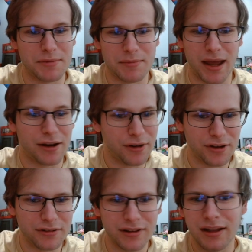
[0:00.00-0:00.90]
back
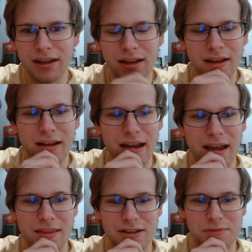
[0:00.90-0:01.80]
row.
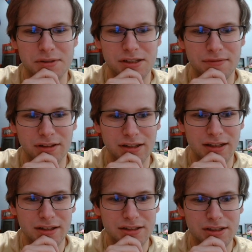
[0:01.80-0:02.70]
And then specifically
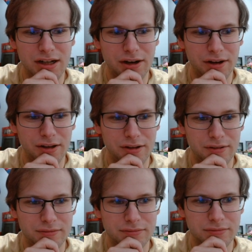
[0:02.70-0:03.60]
in this scenario,